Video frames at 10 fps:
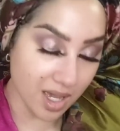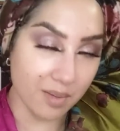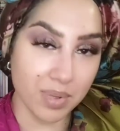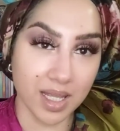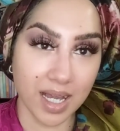
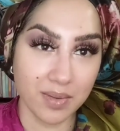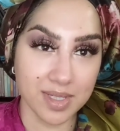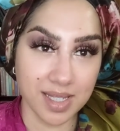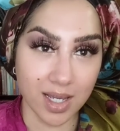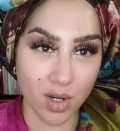But like I was
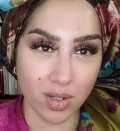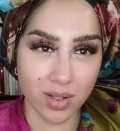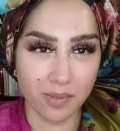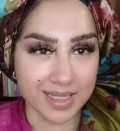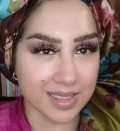saying earlier,
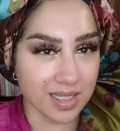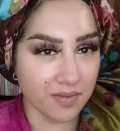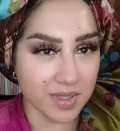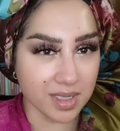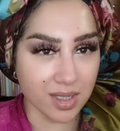my skin
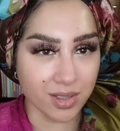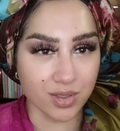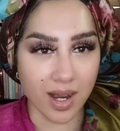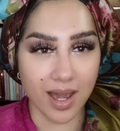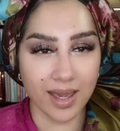feels a little
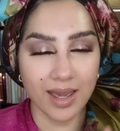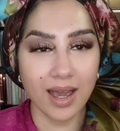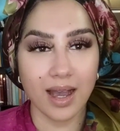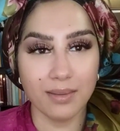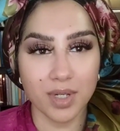dry.
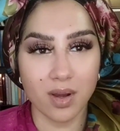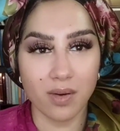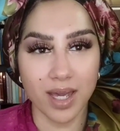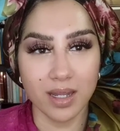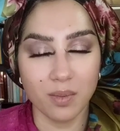I'm going to go
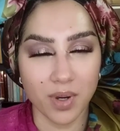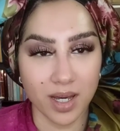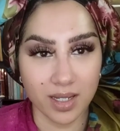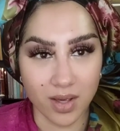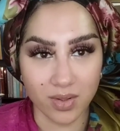in and put
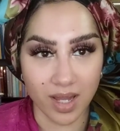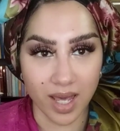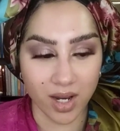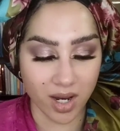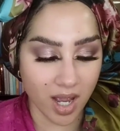another
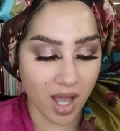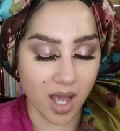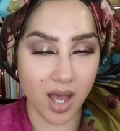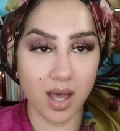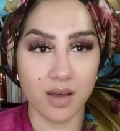layer
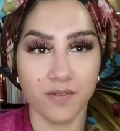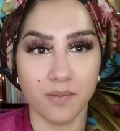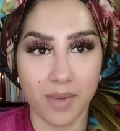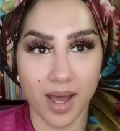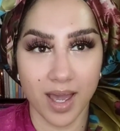of
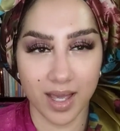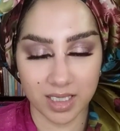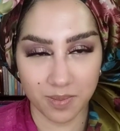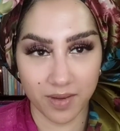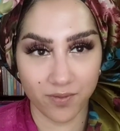my
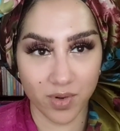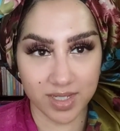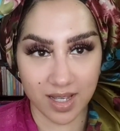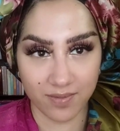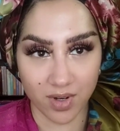SPF
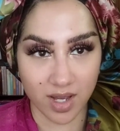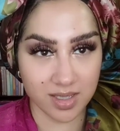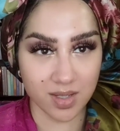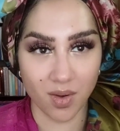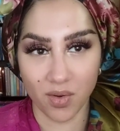47 on.
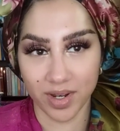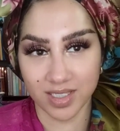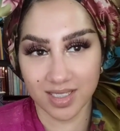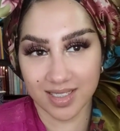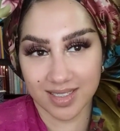So hold on
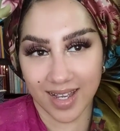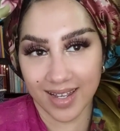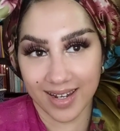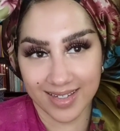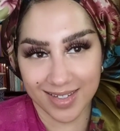just a second.
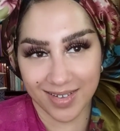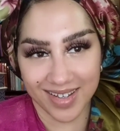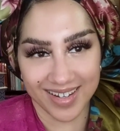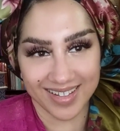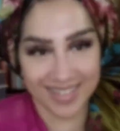I need to go get it.